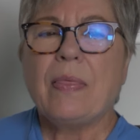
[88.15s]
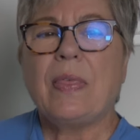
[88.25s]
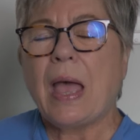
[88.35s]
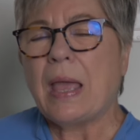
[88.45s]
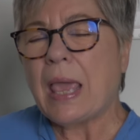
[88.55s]

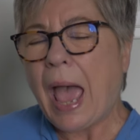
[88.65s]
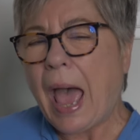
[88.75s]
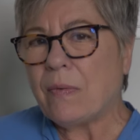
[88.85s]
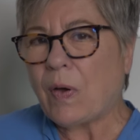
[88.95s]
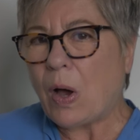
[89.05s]
They
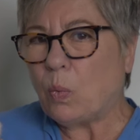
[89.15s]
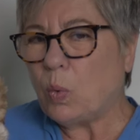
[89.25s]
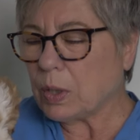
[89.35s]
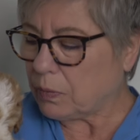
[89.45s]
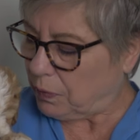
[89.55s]
have a
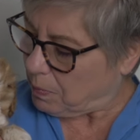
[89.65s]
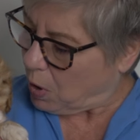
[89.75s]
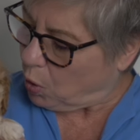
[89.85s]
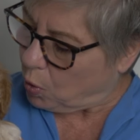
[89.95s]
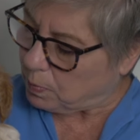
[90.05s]
work from
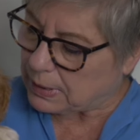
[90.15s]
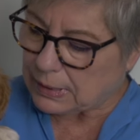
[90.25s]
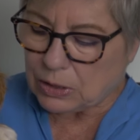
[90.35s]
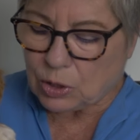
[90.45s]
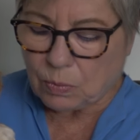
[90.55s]
home
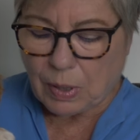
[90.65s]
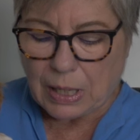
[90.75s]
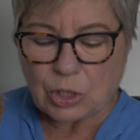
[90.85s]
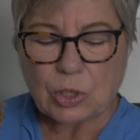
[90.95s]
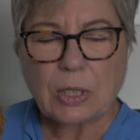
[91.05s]

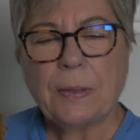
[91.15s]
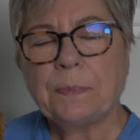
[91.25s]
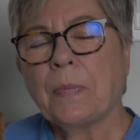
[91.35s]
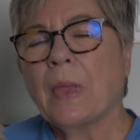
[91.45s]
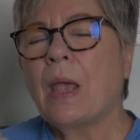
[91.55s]
situation,